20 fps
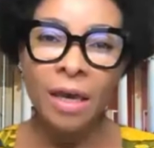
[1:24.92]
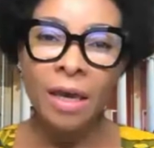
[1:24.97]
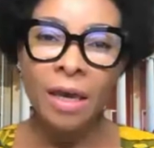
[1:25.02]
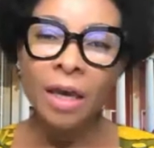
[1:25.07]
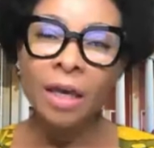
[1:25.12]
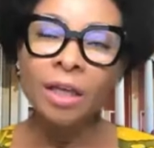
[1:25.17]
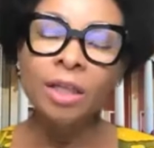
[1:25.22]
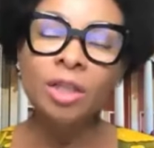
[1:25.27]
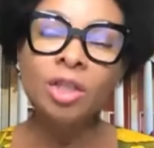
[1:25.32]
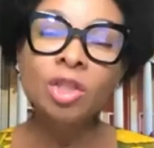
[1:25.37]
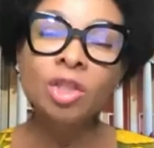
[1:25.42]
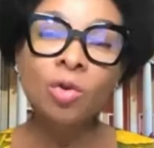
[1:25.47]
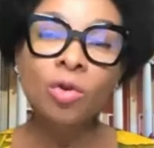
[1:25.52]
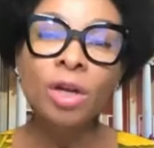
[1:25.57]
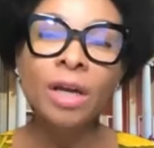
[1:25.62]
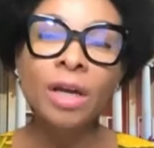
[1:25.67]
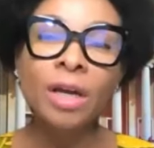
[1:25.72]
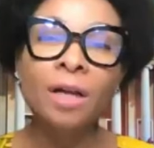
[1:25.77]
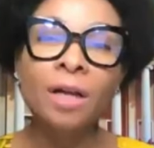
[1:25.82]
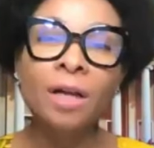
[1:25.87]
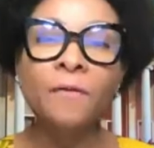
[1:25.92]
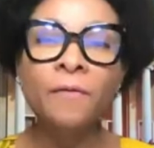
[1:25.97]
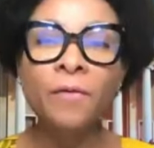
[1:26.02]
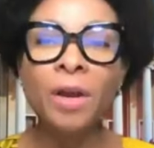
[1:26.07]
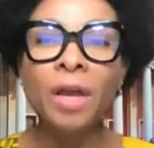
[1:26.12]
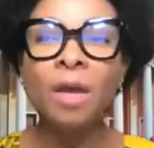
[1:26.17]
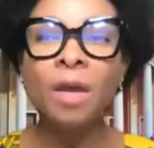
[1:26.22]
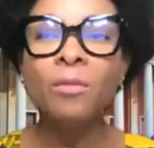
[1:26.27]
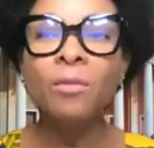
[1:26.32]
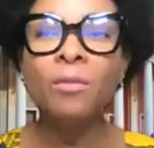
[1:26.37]
a historical
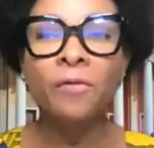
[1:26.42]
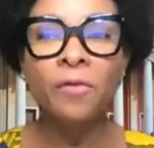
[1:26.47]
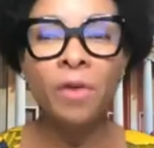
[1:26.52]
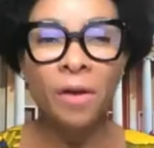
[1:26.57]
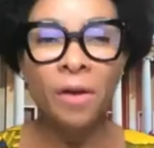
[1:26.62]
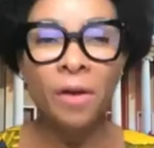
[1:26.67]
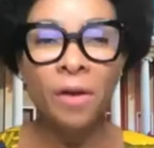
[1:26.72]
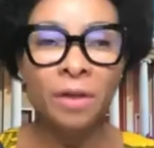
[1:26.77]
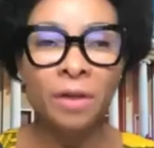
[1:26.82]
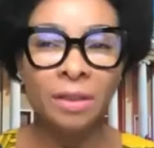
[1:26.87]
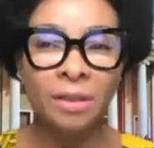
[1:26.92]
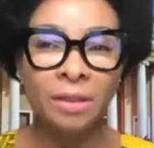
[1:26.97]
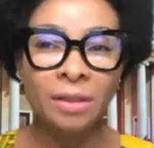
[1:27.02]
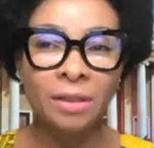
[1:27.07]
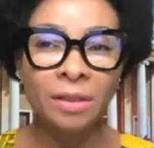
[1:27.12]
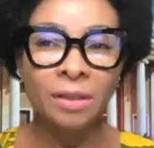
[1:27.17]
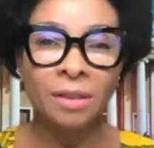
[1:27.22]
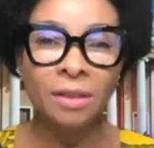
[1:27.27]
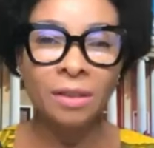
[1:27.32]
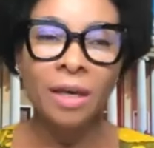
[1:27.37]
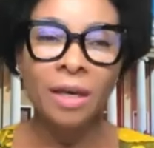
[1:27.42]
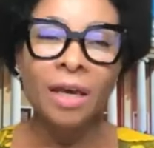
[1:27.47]
frame of reference,